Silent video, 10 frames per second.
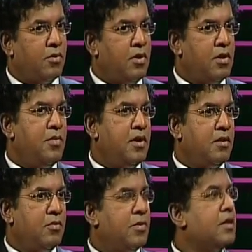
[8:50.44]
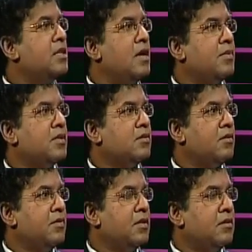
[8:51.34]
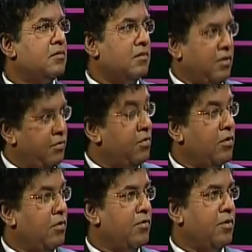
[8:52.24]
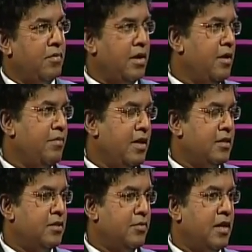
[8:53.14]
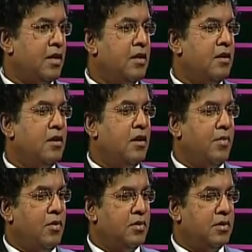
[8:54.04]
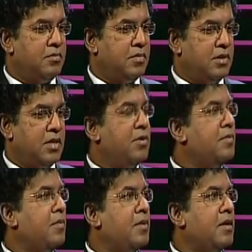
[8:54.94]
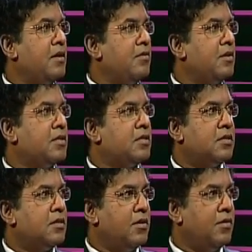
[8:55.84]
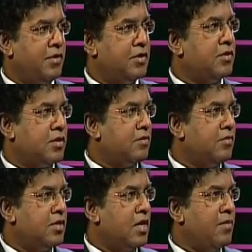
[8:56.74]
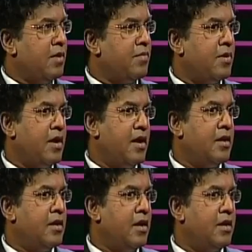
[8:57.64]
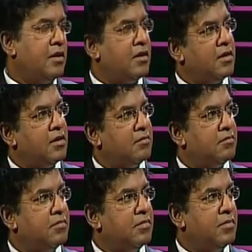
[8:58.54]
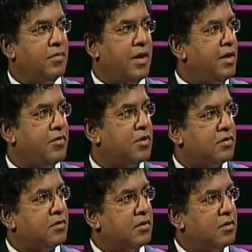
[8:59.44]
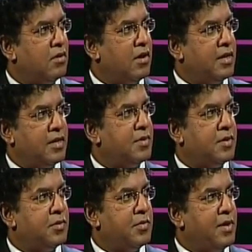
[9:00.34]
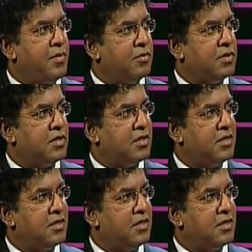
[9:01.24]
could you give me two examples of that, if you know, from any place in the world, about the genuine public interest which came up and where it was attempted to be abused?